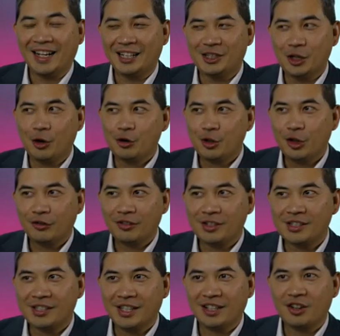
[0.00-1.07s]
don't know if they
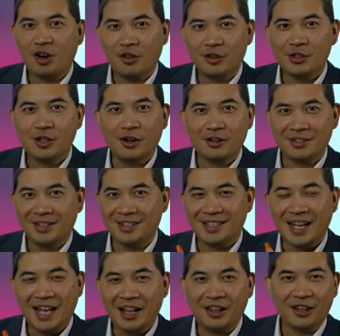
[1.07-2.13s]
sing all the songs in
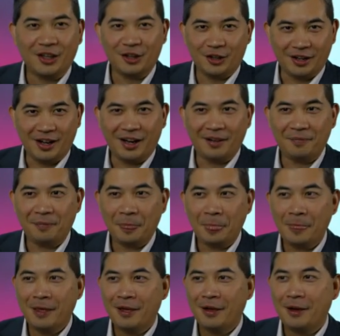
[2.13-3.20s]
Italian or not,
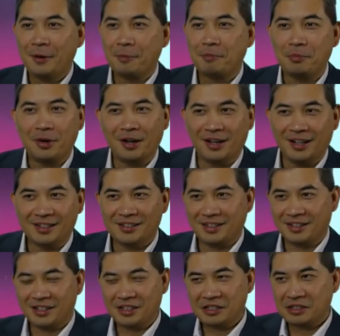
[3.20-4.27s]
but it's like
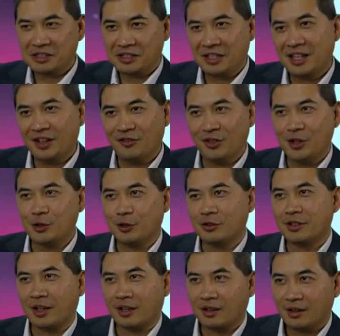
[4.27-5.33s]
just see that visual. It's
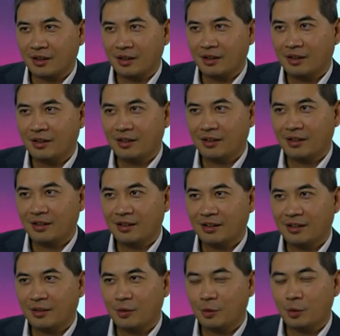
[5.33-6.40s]
like,
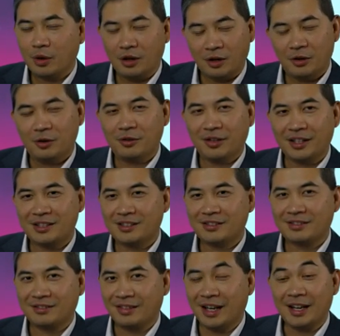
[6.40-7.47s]
whoa, that's
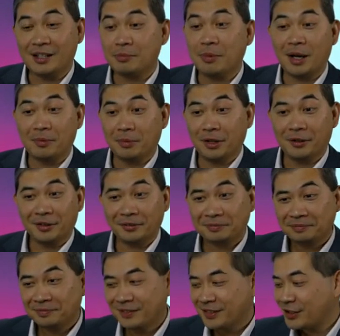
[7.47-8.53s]
that is mind blowing.
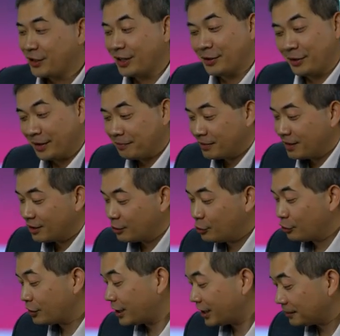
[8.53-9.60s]
So anyway, cool
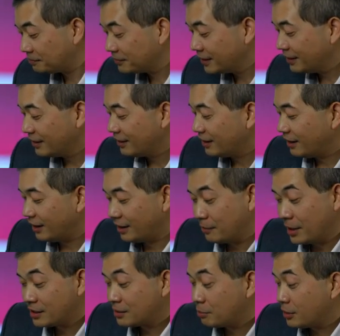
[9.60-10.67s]
guy, uh,
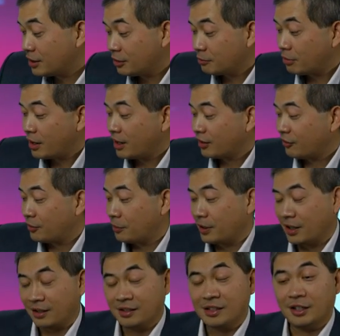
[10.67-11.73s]
makes a pretty good product from what I
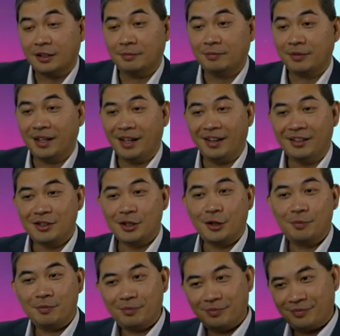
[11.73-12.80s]
can tell, and
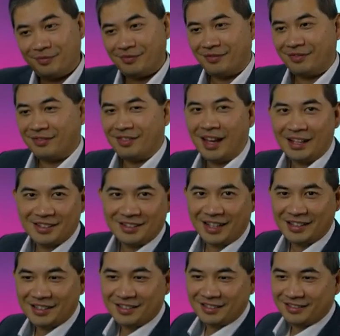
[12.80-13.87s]
so that's
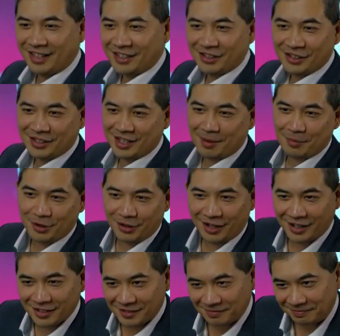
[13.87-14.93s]
that's that's the skimmer, you guys.